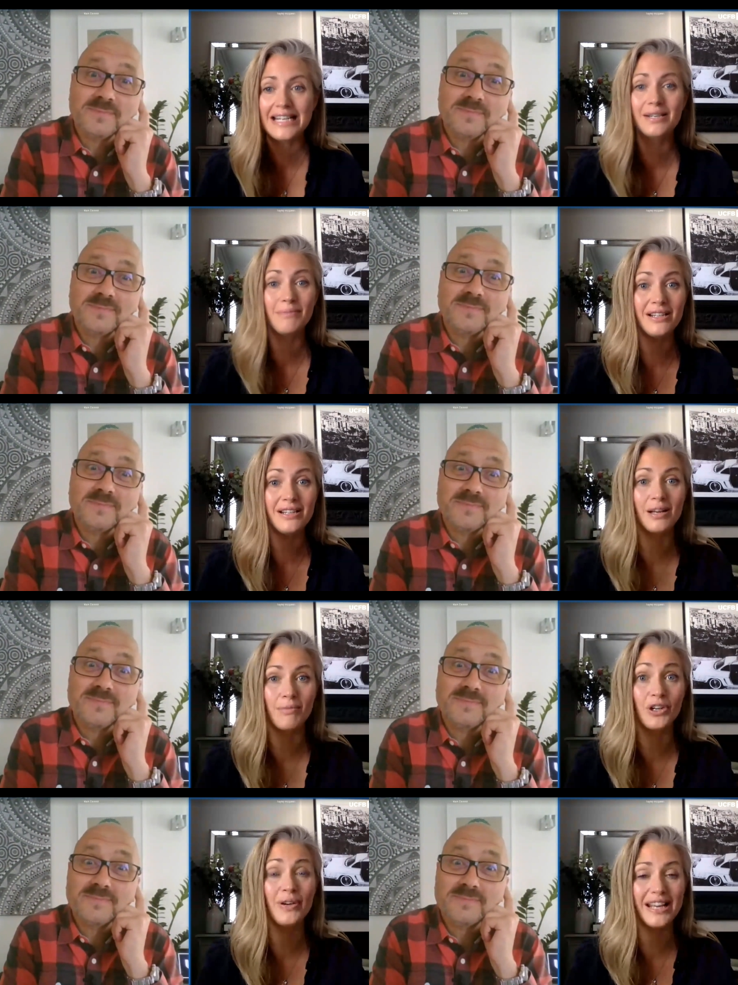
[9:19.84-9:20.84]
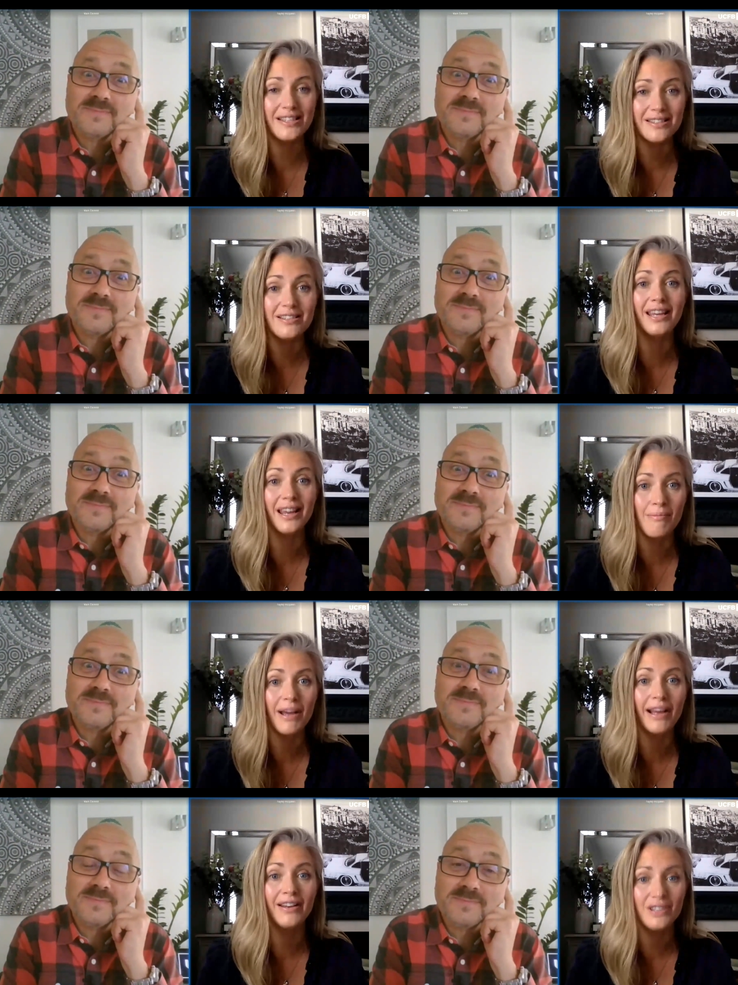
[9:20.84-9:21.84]
Speaker 1: to meet someone who isn't in my
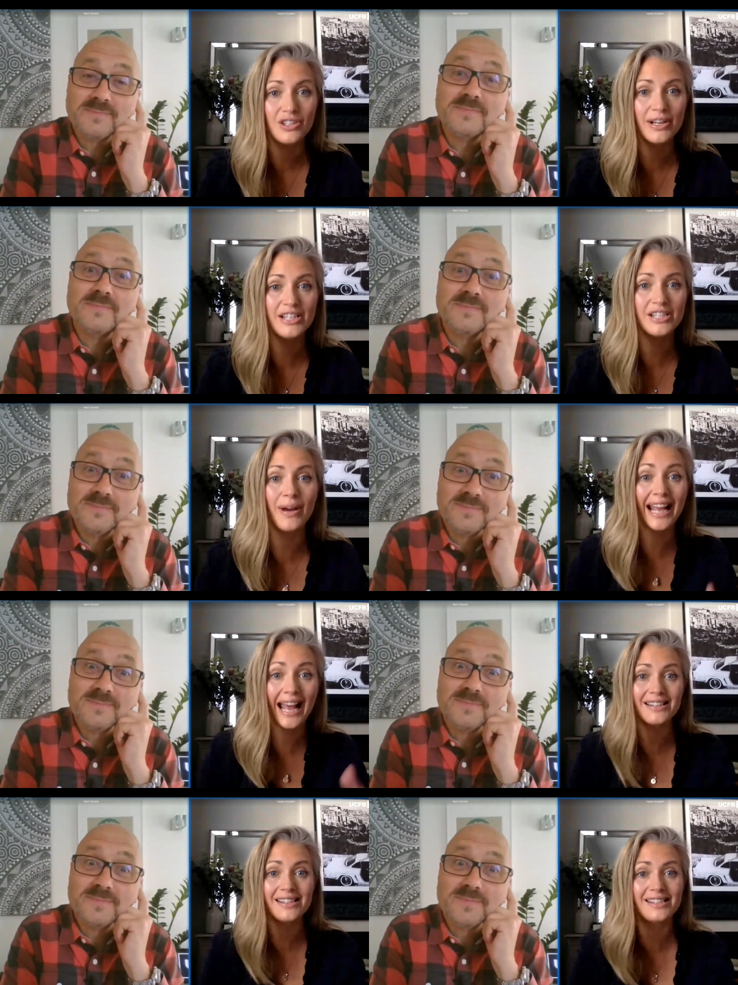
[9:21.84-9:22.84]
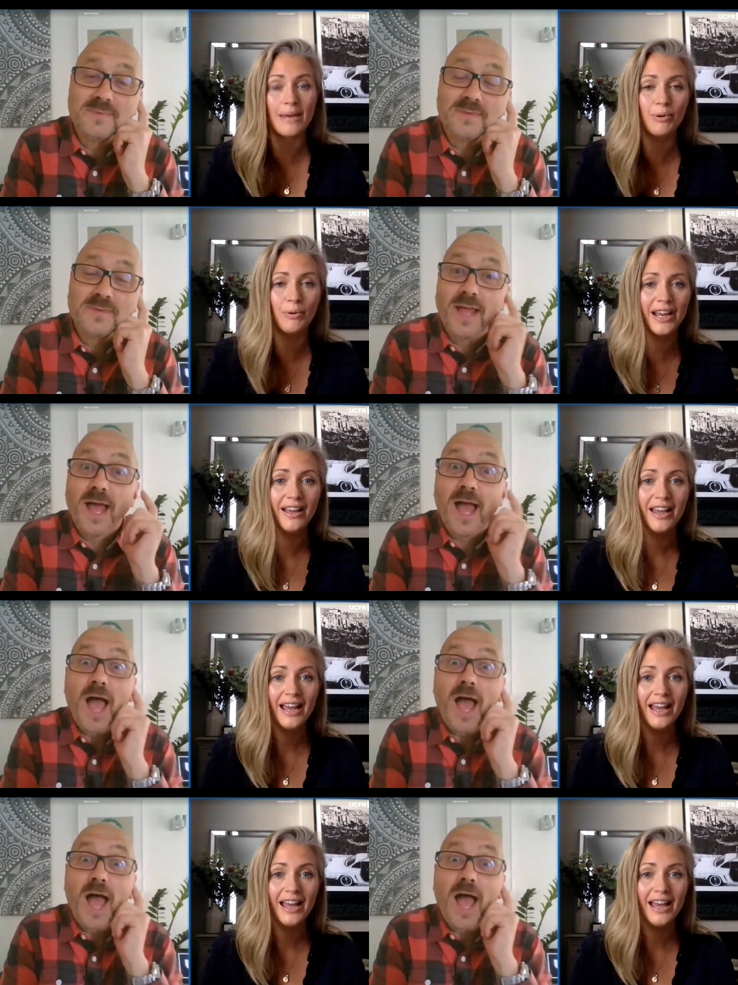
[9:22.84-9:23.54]
industry so I can step away.